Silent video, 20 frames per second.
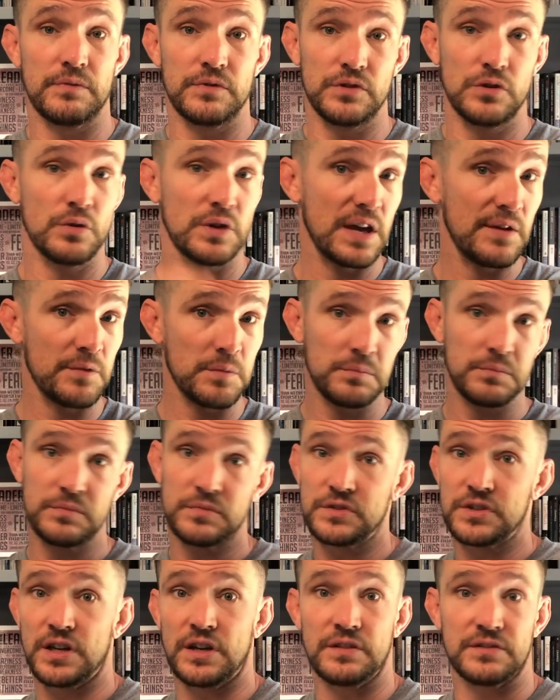you give them
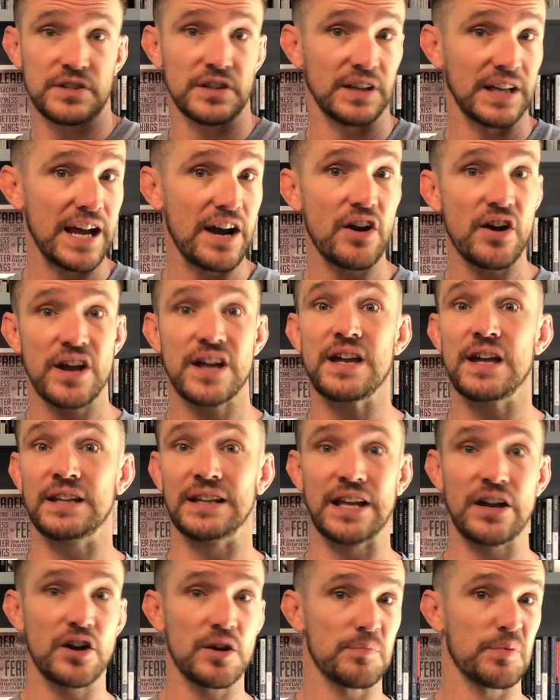to Larry, and
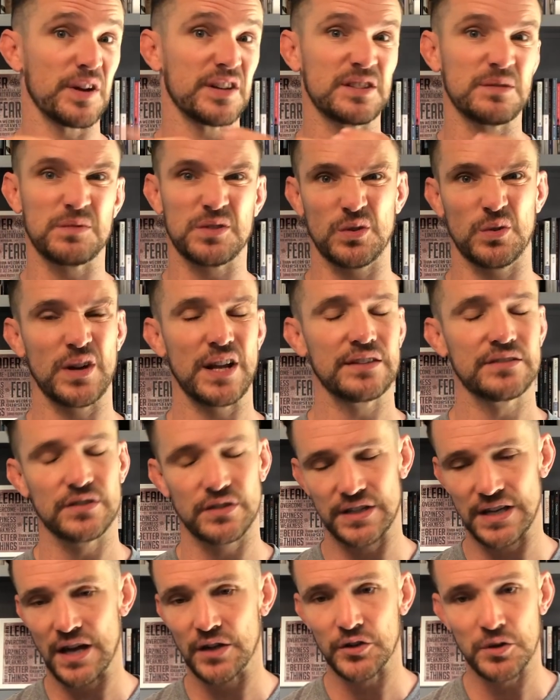Larry brings them to
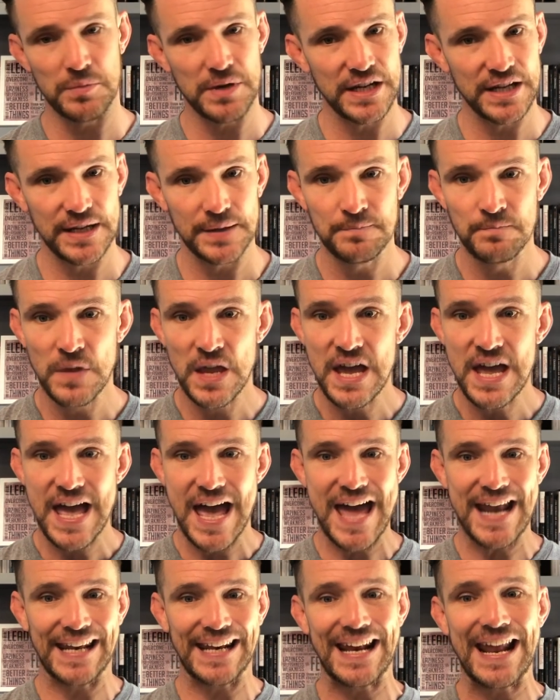the elder meeting,
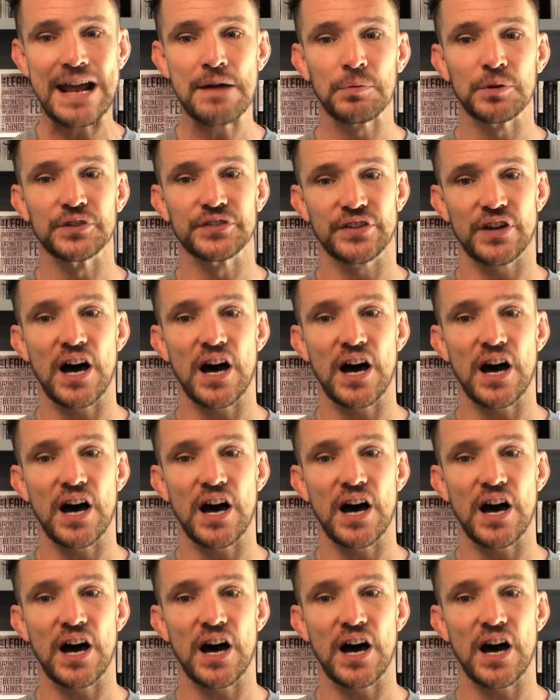and it enables